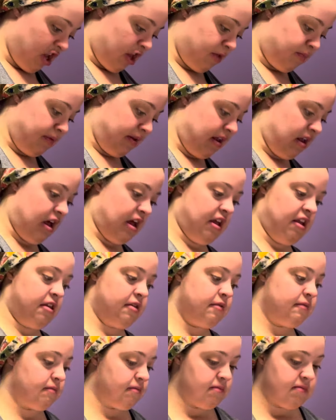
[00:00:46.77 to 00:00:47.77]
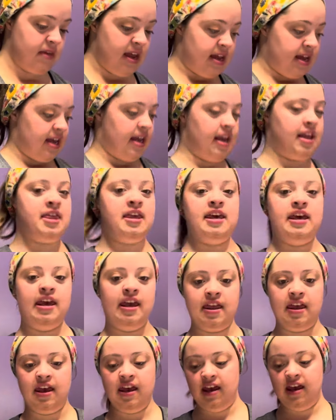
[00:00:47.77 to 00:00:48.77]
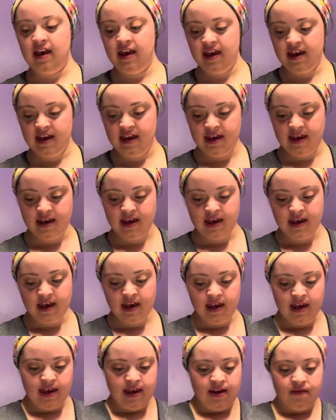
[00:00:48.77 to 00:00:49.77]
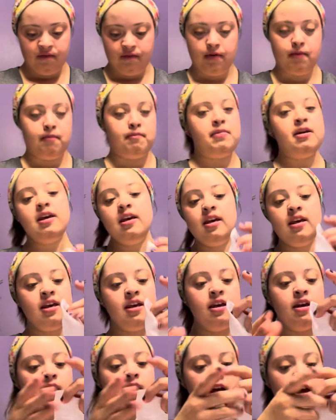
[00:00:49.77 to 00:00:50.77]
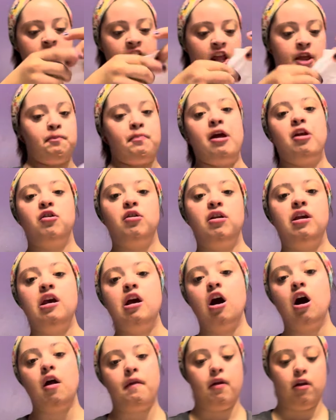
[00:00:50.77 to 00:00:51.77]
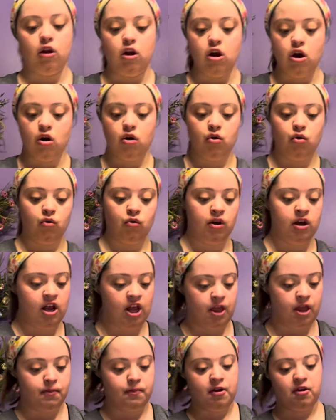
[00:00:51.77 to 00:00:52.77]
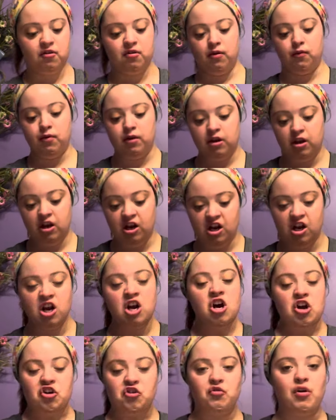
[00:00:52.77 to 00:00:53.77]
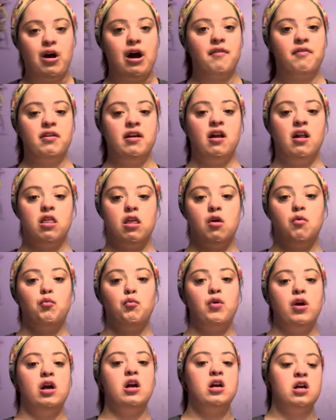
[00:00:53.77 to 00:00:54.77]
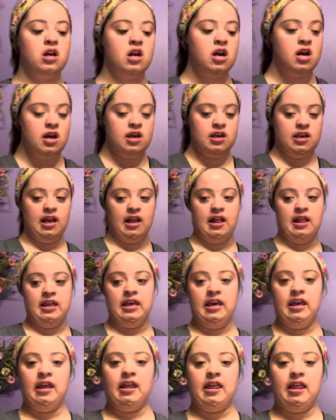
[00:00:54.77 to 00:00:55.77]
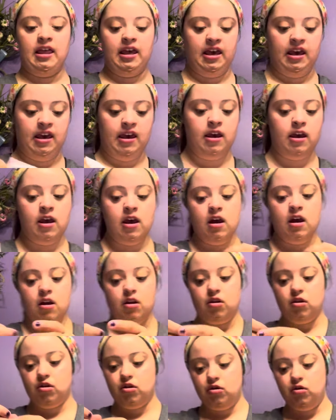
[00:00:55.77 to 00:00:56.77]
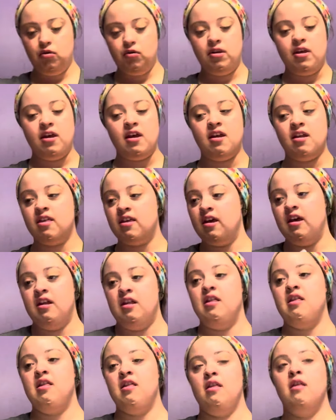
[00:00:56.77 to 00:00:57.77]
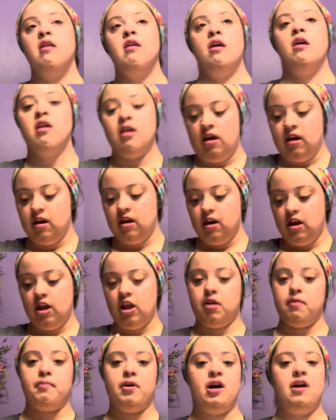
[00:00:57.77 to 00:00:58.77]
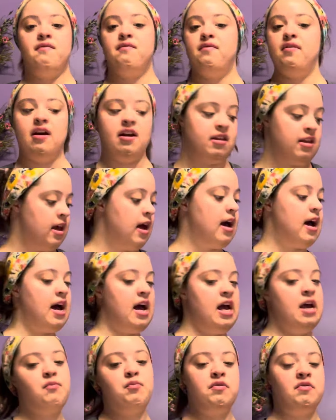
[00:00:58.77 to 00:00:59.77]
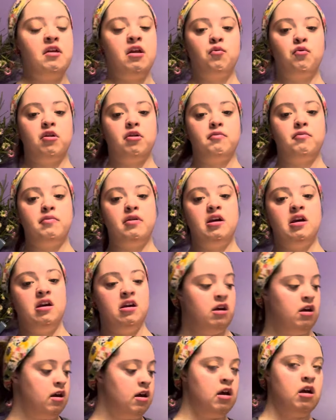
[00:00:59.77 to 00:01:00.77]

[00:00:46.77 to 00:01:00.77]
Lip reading: because it's easy for me, especially on the go, especially when you're traveling somewhere. You can easily do this and it's perfect. I bring this with me